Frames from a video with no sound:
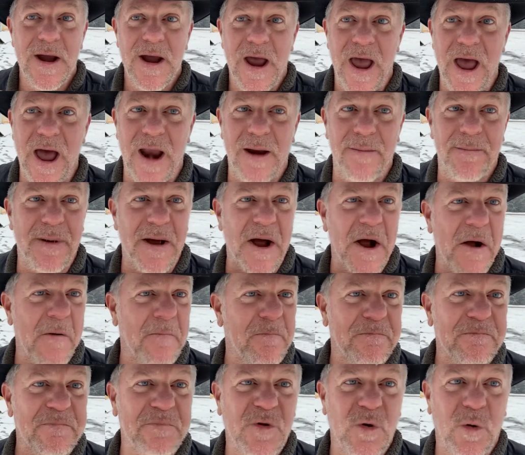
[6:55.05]
had about
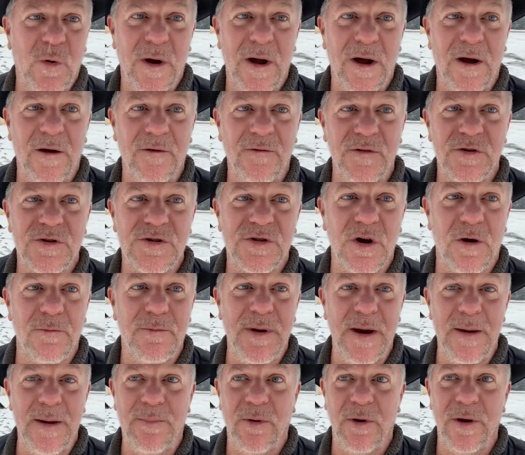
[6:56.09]
12 or so
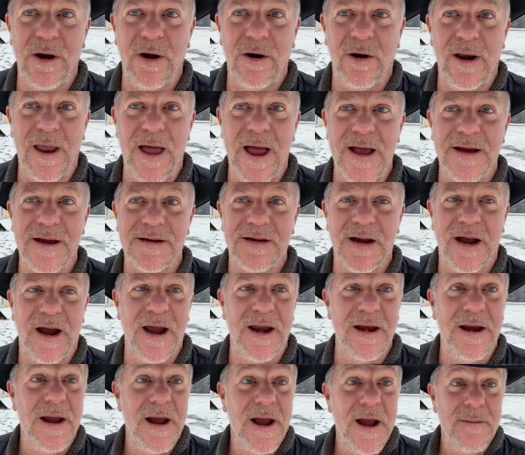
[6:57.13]
people here last
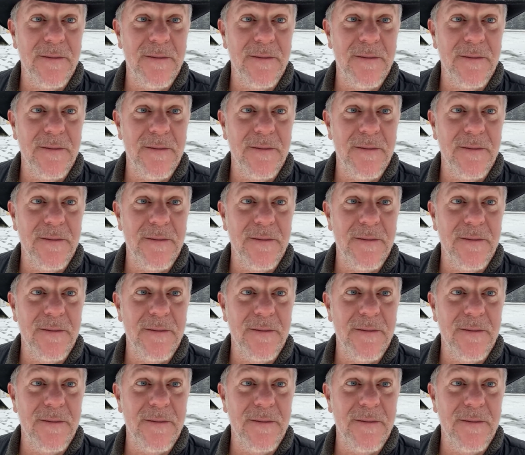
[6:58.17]
night.